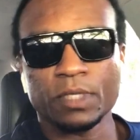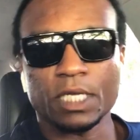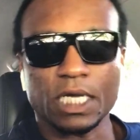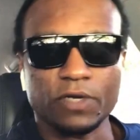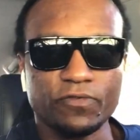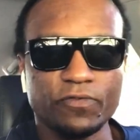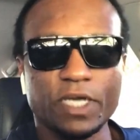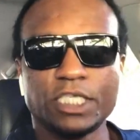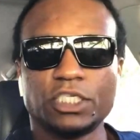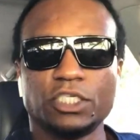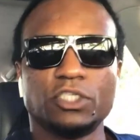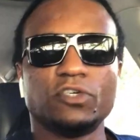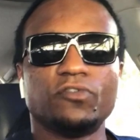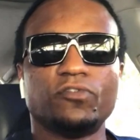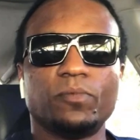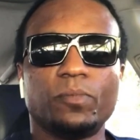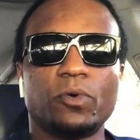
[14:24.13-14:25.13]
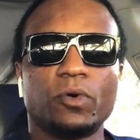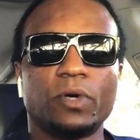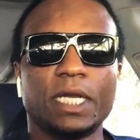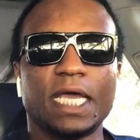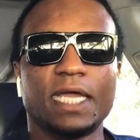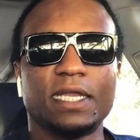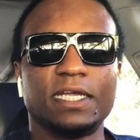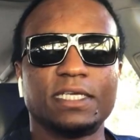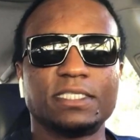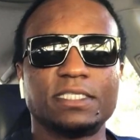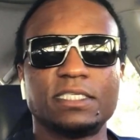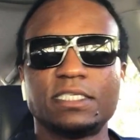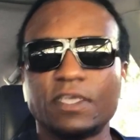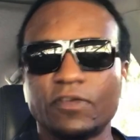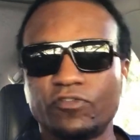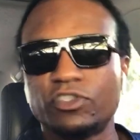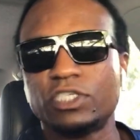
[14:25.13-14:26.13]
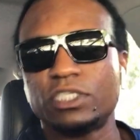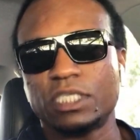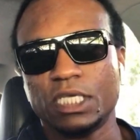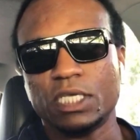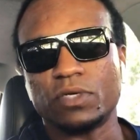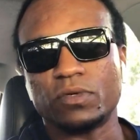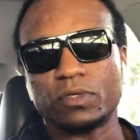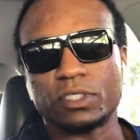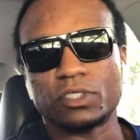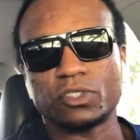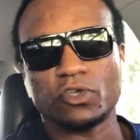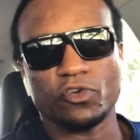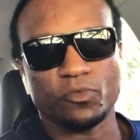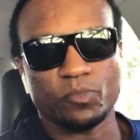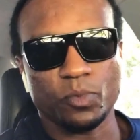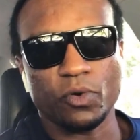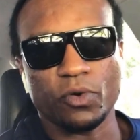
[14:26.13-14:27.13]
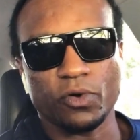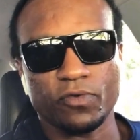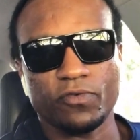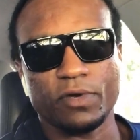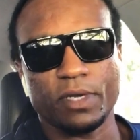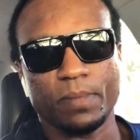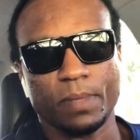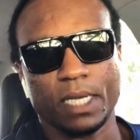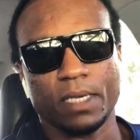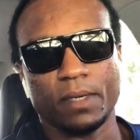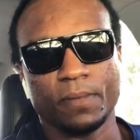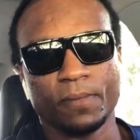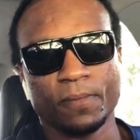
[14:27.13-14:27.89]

Confessions of a Porn Addict, 7 Secrets of Porn-Free Men